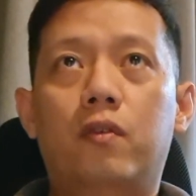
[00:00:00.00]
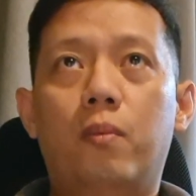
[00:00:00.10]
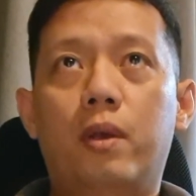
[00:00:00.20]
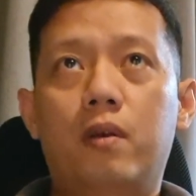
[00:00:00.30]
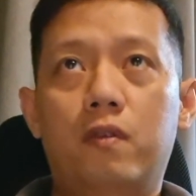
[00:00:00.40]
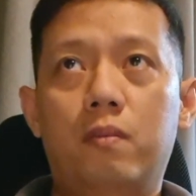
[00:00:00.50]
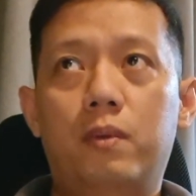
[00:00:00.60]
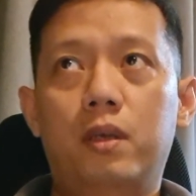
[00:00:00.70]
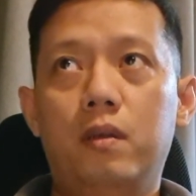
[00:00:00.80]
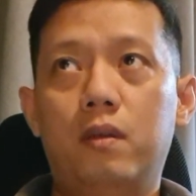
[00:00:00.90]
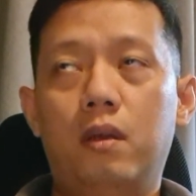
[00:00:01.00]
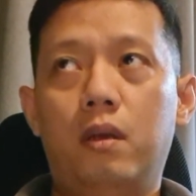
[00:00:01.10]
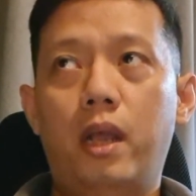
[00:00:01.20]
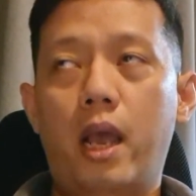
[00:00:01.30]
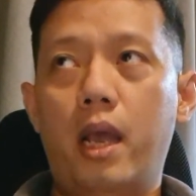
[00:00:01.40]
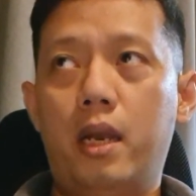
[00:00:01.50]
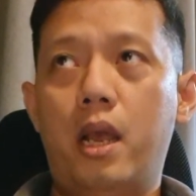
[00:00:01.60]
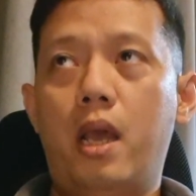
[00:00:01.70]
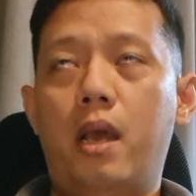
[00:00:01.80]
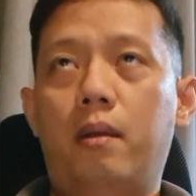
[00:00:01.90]
So because of this,
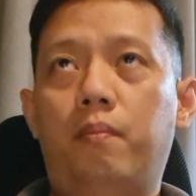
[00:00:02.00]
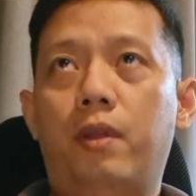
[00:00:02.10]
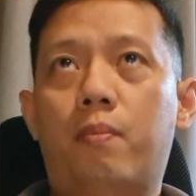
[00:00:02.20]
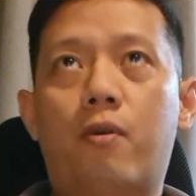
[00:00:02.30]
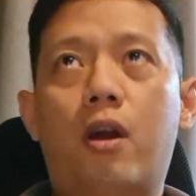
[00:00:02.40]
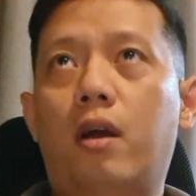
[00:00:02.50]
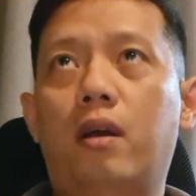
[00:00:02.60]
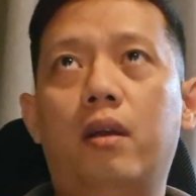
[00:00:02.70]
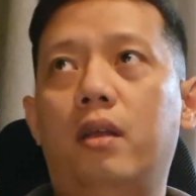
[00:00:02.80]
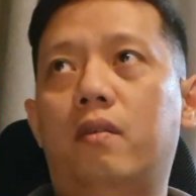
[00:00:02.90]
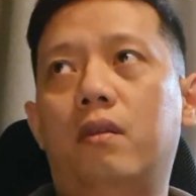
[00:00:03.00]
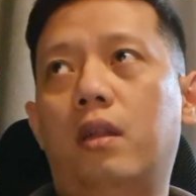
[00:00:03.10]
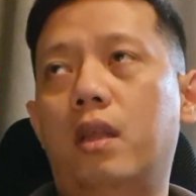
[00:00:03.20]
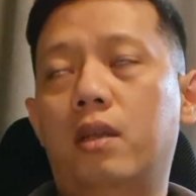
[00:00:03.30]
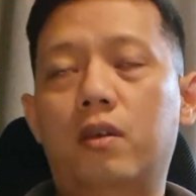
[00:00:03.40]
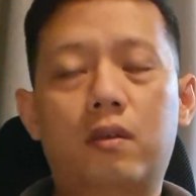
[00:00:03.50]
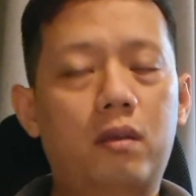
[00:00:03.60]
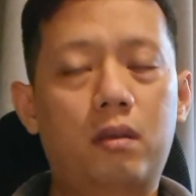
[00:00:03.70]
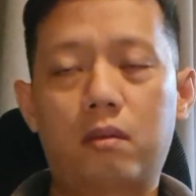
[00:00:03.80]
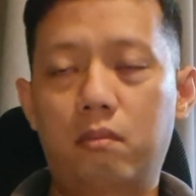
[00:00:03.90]
their product, there is nothing
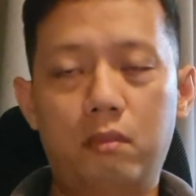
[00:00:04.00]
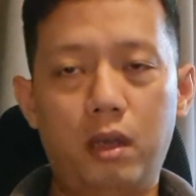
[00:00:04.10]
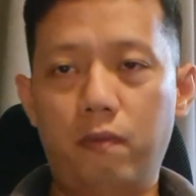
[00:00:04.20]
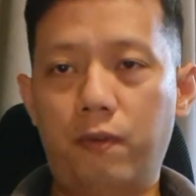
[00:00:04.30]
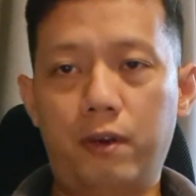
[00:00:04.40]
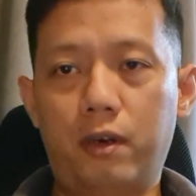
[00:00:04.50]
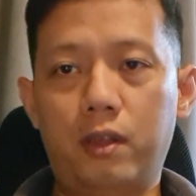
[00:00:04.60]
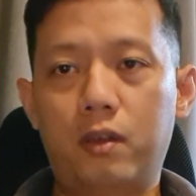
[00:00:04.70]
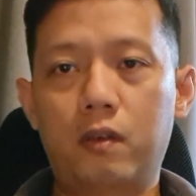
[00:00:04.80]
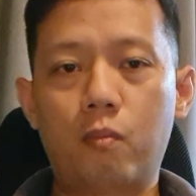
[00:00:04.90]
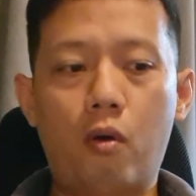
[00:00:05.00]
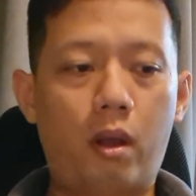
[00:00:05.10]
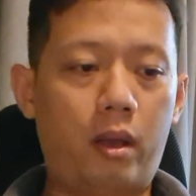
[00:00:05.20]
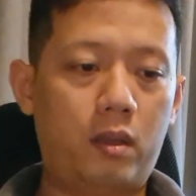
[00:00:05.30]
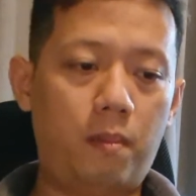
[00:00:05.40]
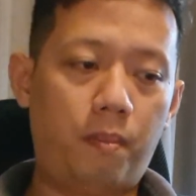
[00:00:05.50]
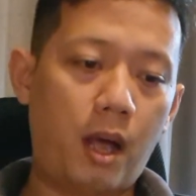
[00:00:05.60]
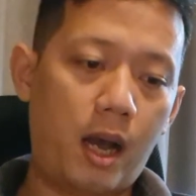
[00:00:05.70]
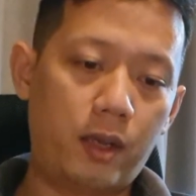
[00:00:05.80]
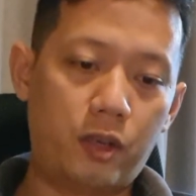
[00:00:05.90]
just inferior. It's just more like
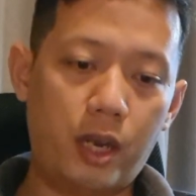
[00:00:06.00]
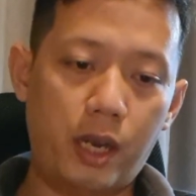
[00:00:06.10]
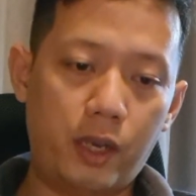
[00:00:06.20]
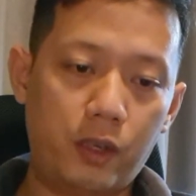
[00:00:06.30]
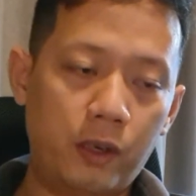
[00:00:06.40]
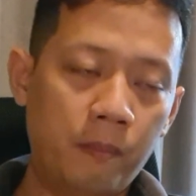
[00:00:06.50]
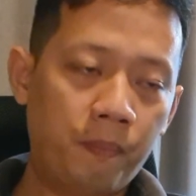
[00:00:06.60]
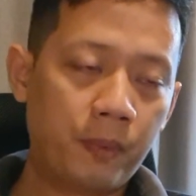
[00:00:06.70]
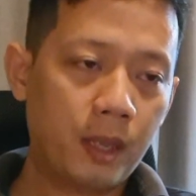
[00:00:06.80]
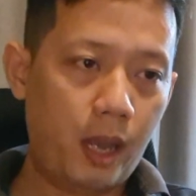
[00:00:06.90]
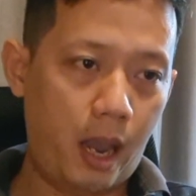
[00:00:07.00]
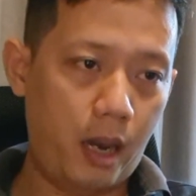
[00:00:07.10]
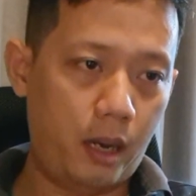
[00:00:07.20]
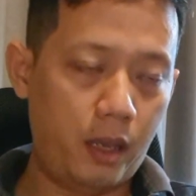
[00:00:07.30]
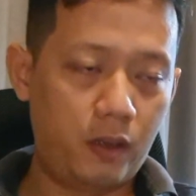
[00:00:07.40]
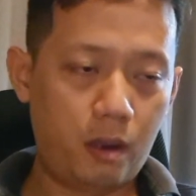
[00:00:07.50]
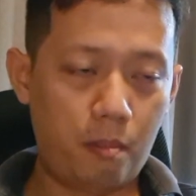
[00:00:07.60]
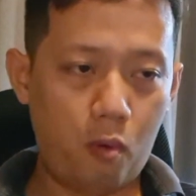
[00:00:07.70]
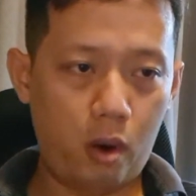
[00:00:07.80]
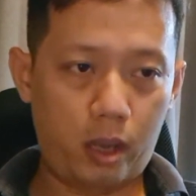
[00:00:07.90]
supply chain, and there's some
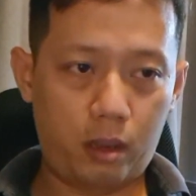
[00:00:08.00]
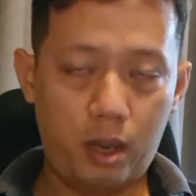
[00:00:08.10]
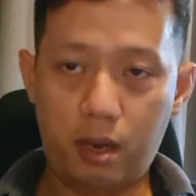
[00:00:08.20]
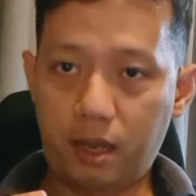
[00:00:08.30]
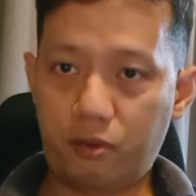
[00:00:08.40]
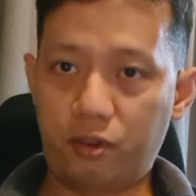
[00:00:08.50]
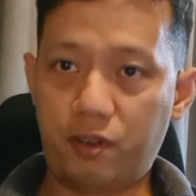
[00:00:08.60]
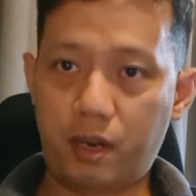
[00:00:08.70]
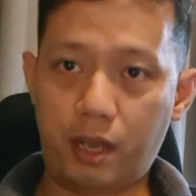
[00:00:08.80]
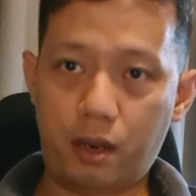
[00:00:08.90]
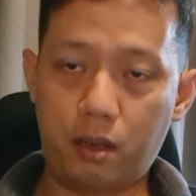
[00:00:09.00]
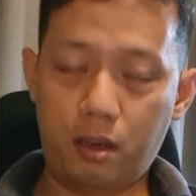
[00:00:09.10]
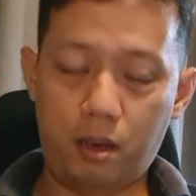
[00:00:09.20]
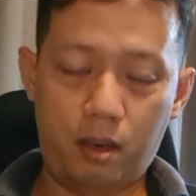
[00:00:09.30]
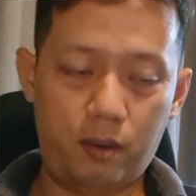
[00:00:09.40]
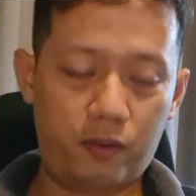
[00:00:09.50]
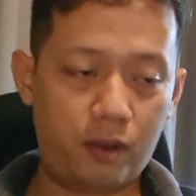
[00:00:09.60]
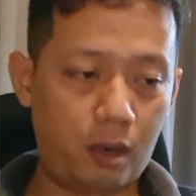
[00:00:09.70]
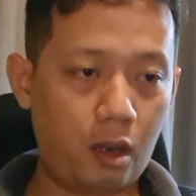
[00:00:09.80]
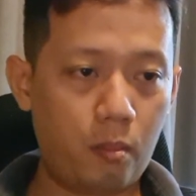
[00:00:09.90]
more like electricity
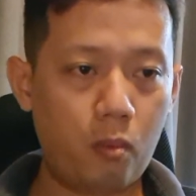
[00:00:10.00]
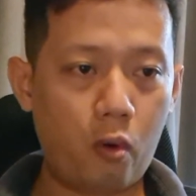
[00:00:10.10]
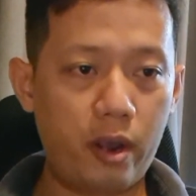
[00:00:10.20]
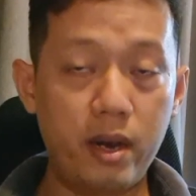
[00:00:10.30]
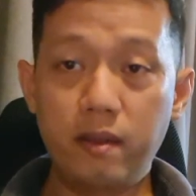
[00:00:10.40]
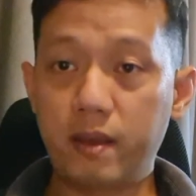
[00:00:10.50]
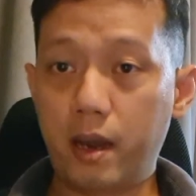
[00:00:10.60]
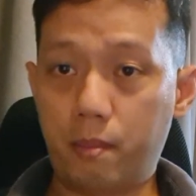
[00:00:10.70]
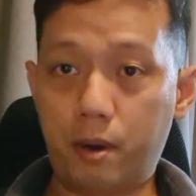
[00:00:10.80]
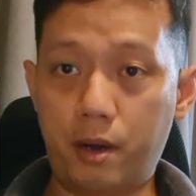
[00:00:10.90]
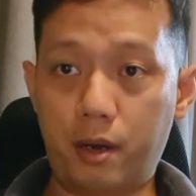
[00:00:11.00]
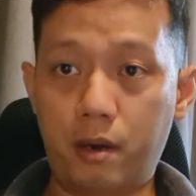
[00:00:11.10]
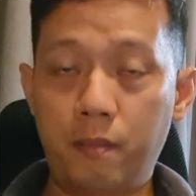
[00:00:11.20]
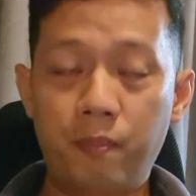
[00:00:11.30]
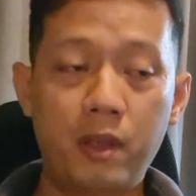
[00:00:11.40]
circuit board inside the monitor,